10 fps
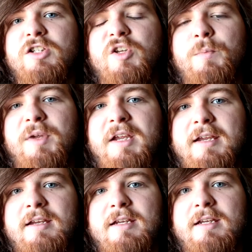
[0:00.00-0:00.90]
to
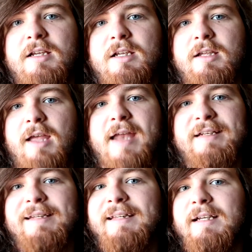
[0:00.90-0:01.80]
be
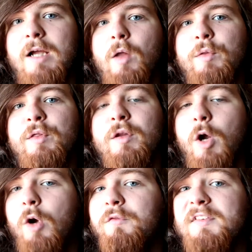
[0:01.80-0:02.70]
anything other than
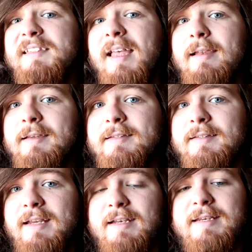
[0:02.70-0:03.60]
overzealous.
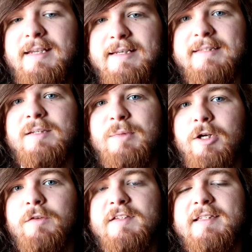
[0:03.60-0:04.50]
It needs to be
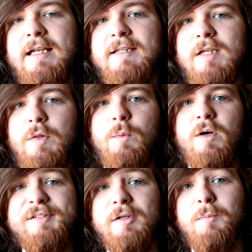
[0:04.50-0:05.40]
overzealous,
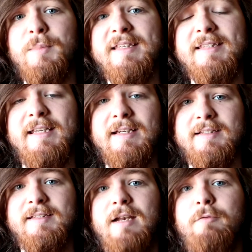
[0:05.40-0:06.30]
otherwise it'll miss
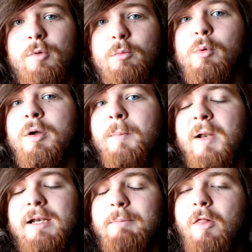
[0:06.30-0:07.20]
things and everyone will
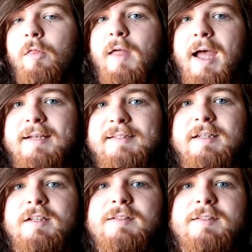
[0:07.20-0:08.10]
complain about that.
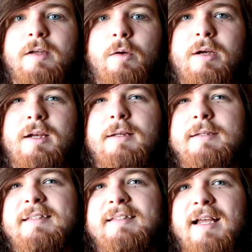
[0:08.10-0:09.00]
So I can
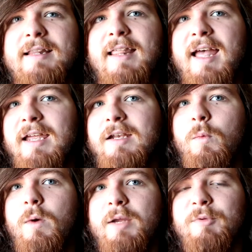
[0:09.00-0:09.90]
understand that in a
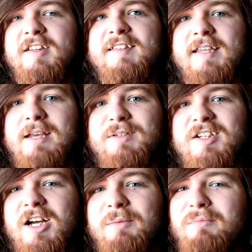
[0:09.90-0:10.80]
way, but at the same
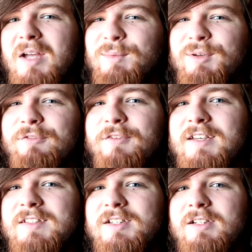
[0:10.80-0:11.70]
time, maybe either
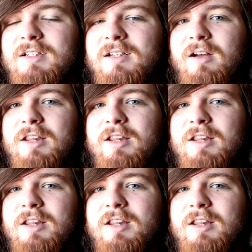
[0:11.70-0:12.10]
fix your